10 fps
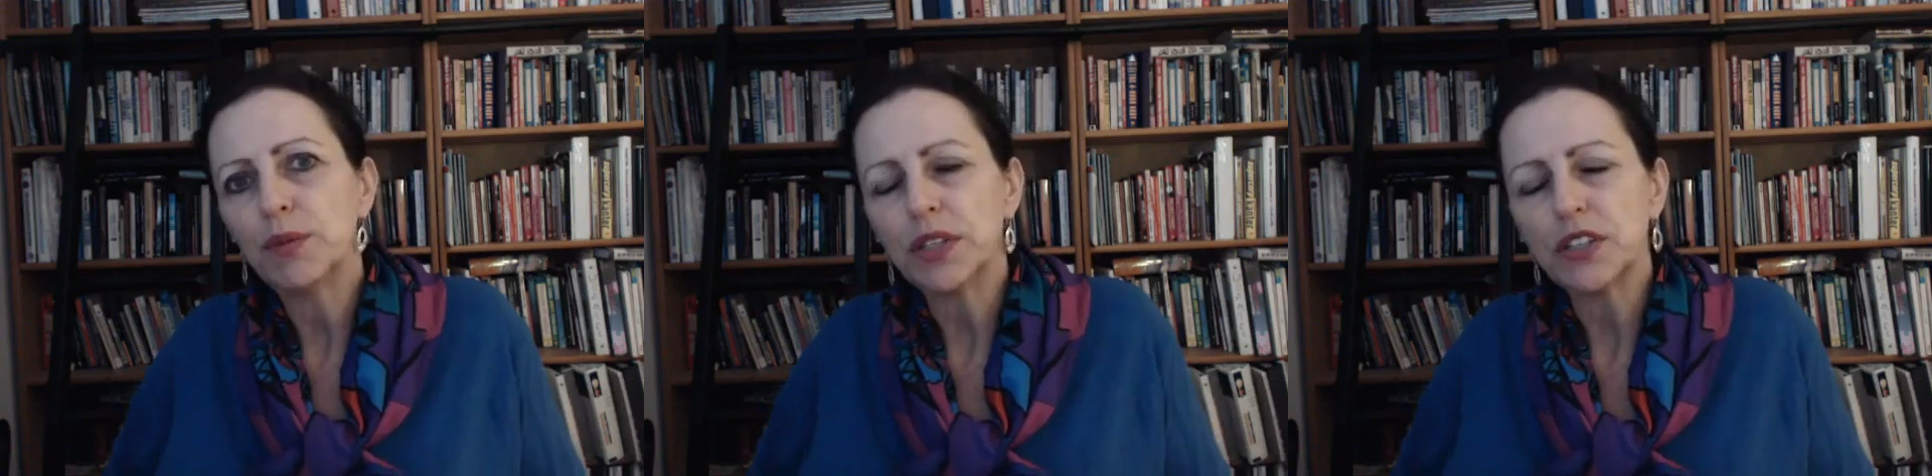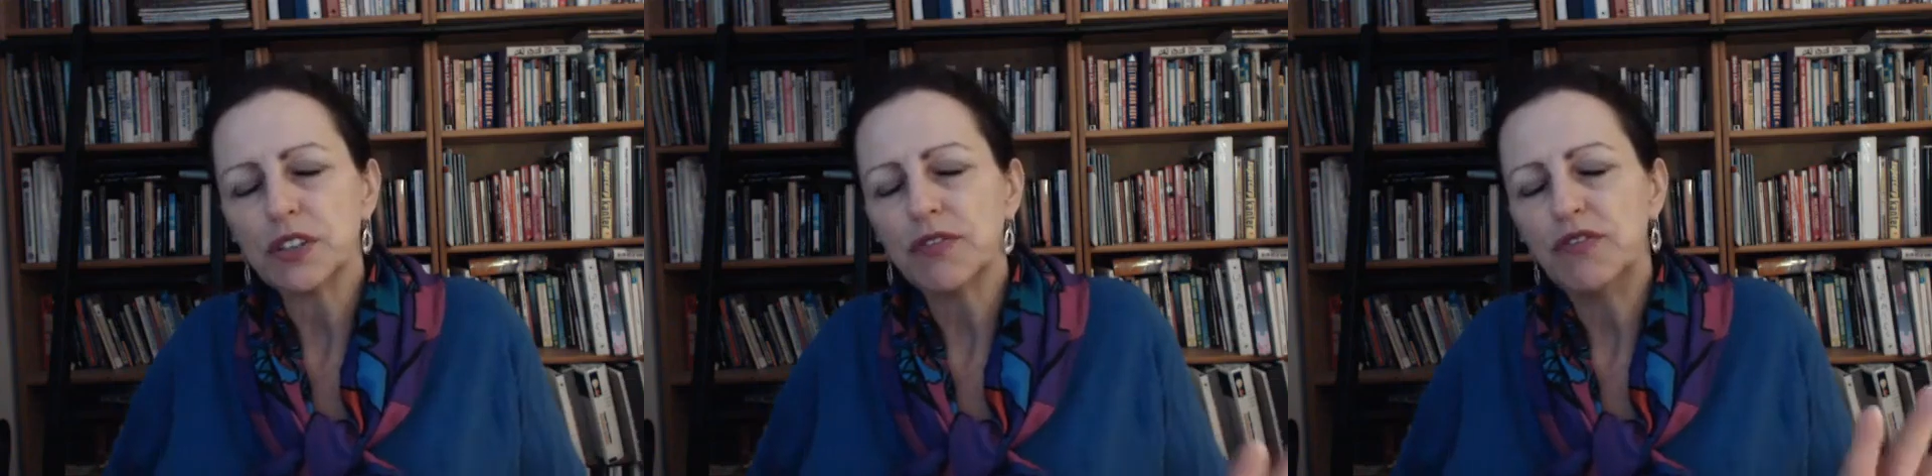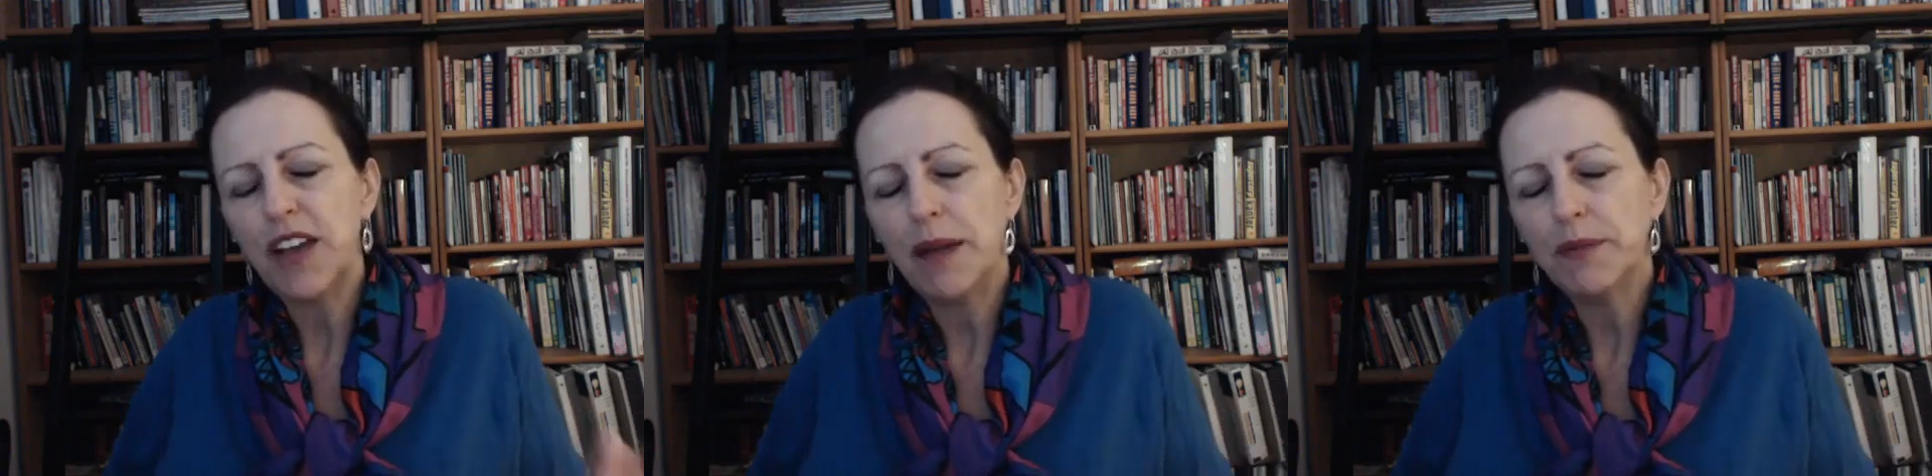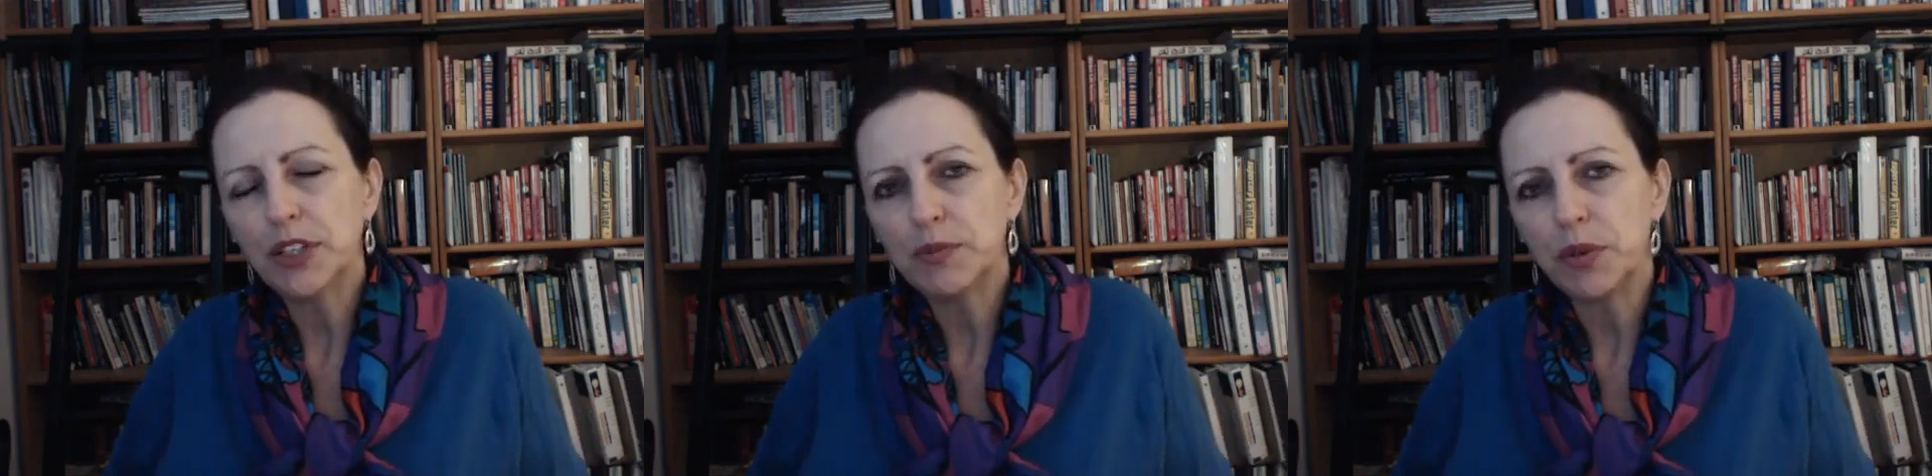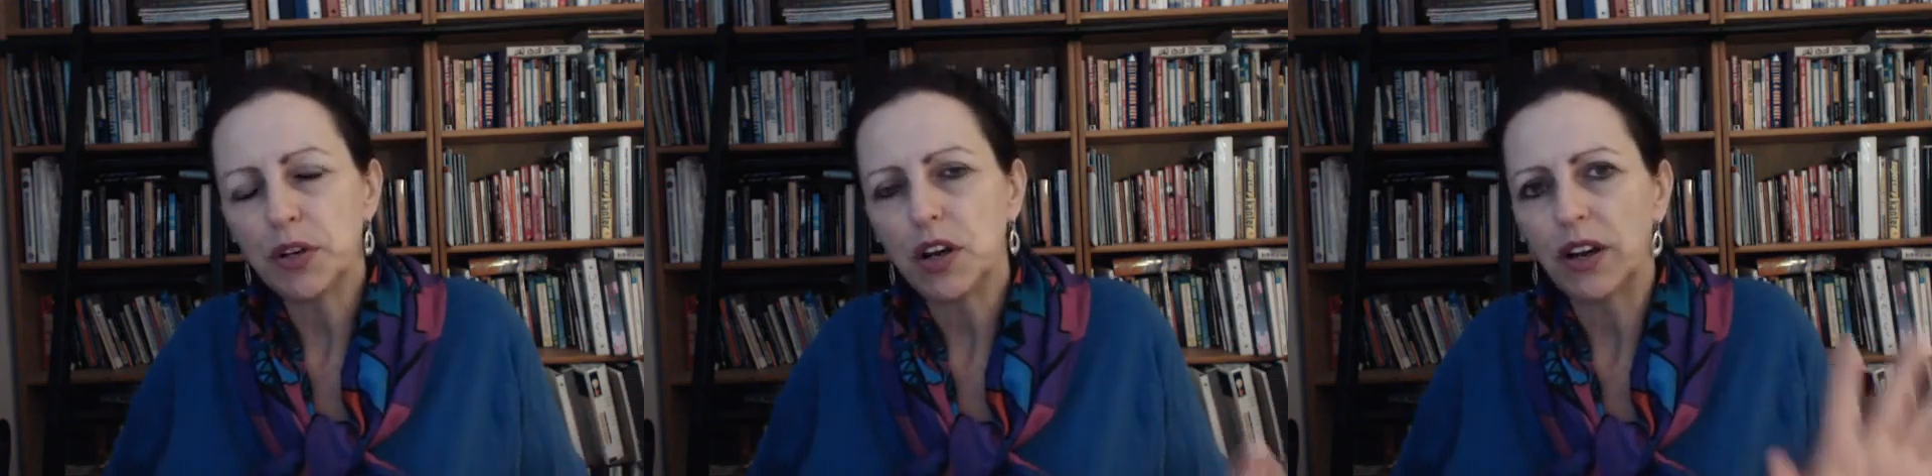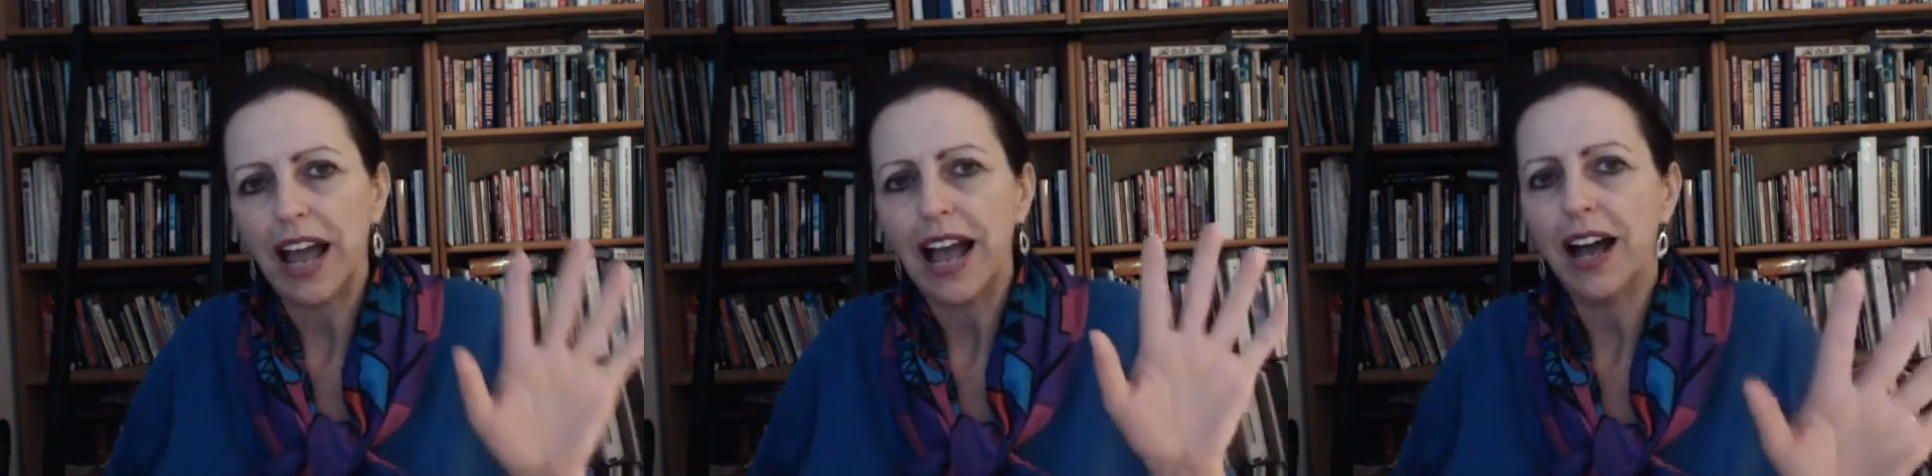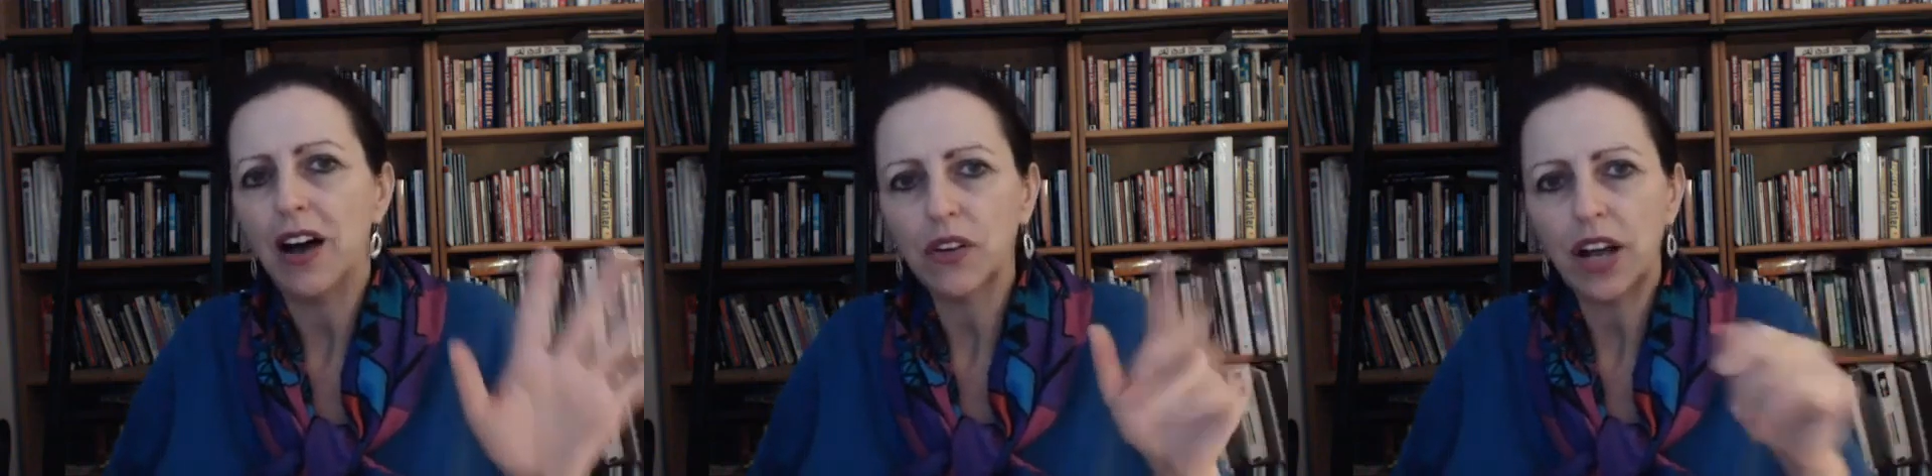but there's a fabulous book called
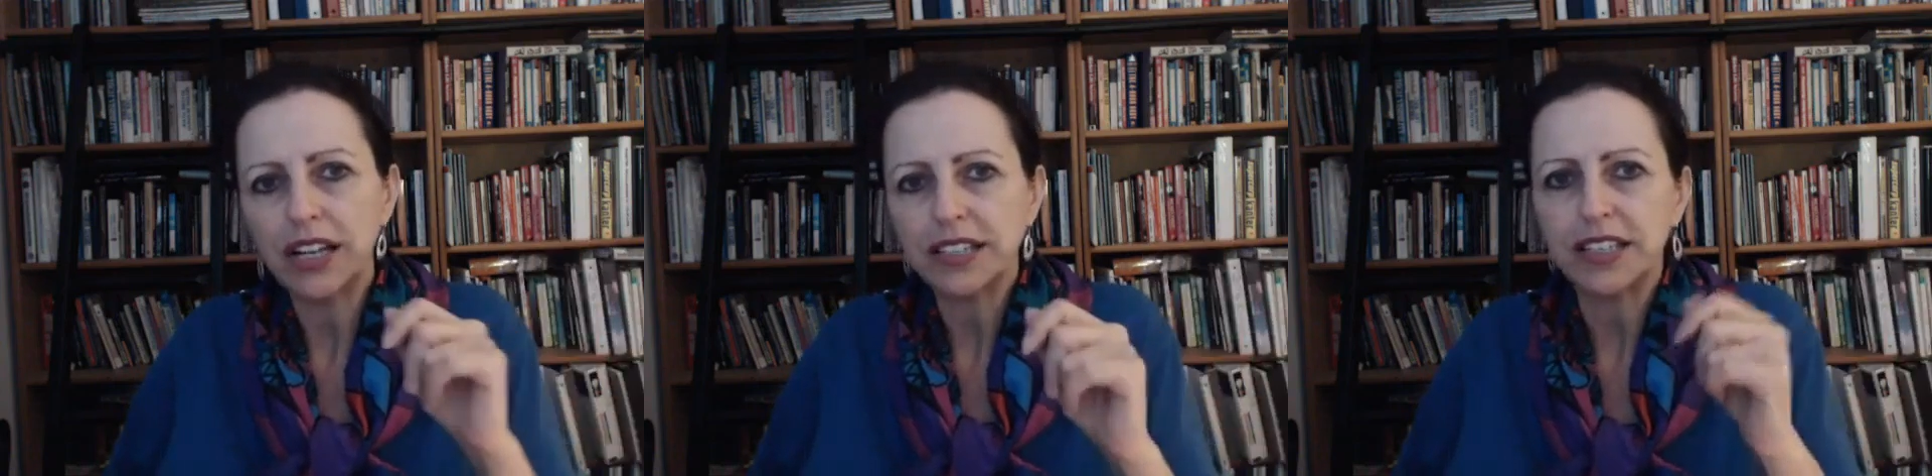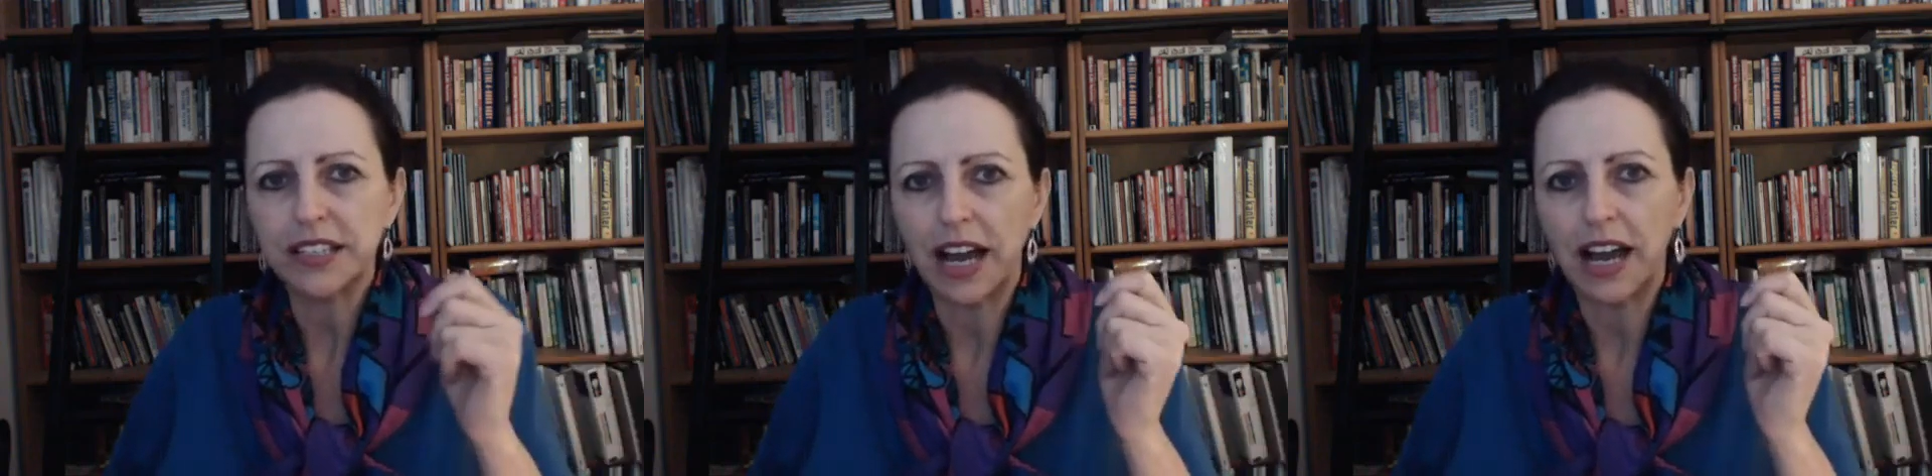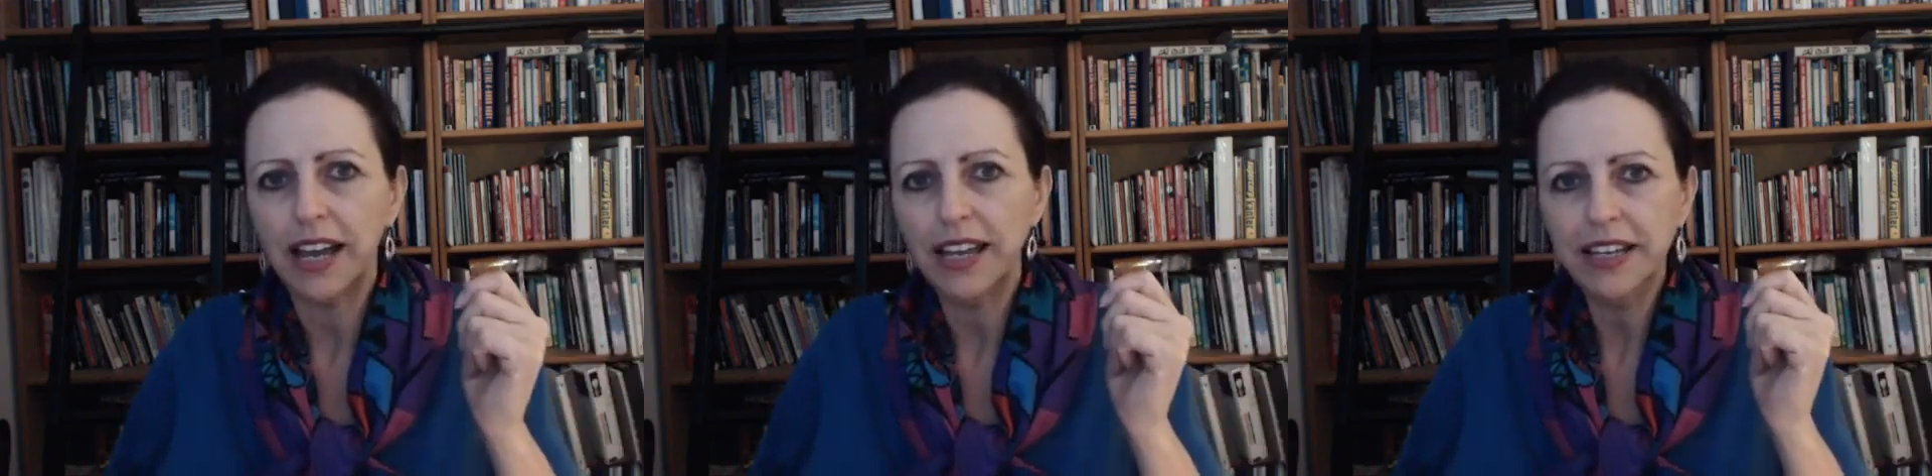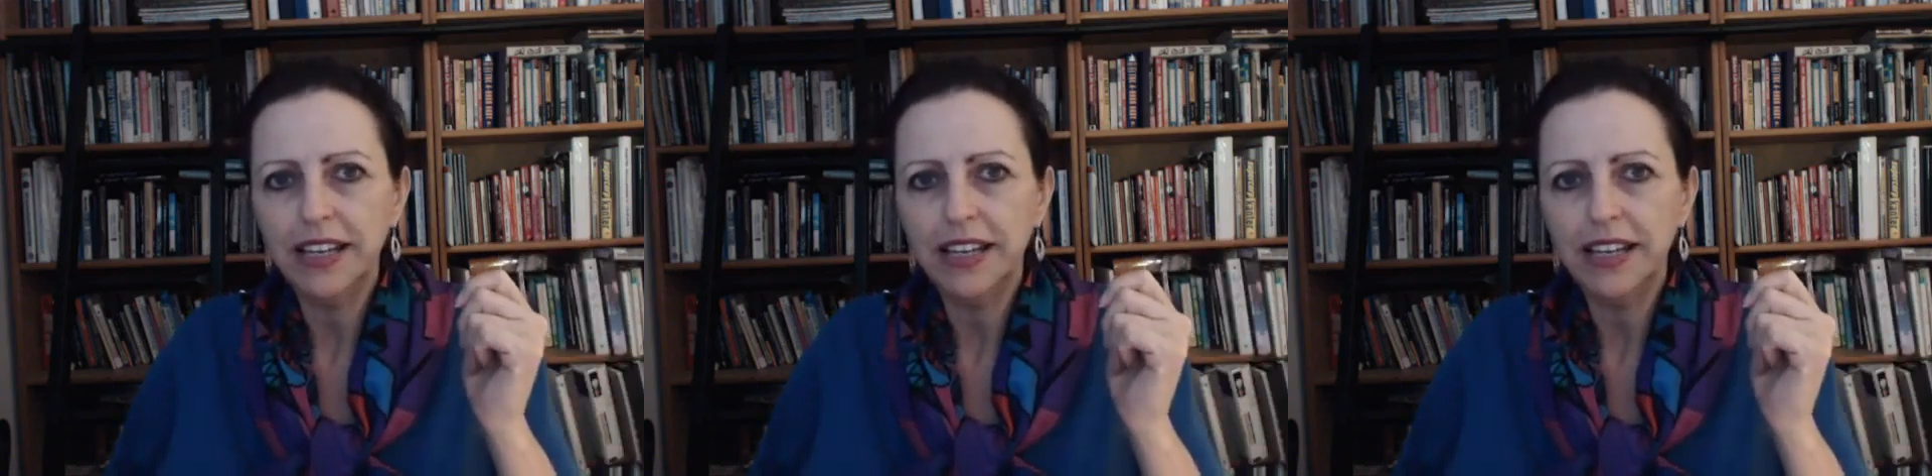How Not to Die,